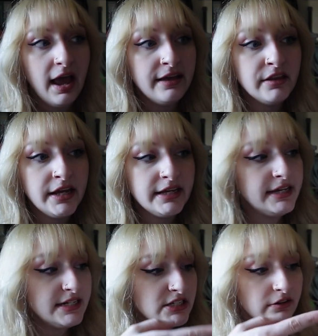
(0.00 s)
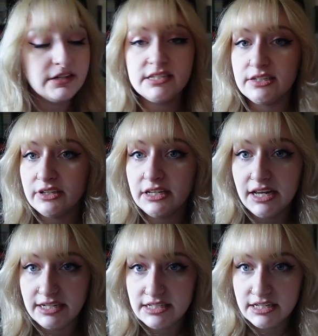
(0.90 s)
And like he started stealing in
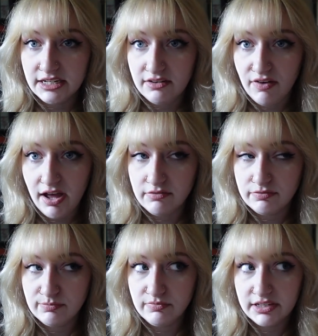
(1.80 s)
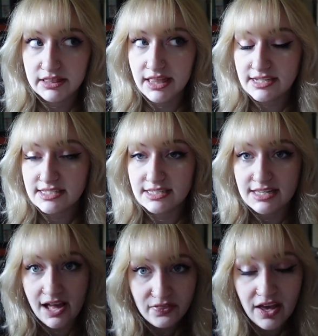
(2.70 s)
1995. Like that's
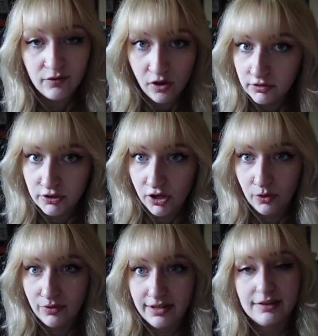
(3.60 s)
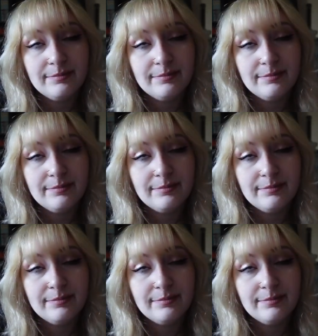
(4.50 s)
not that long ago. Like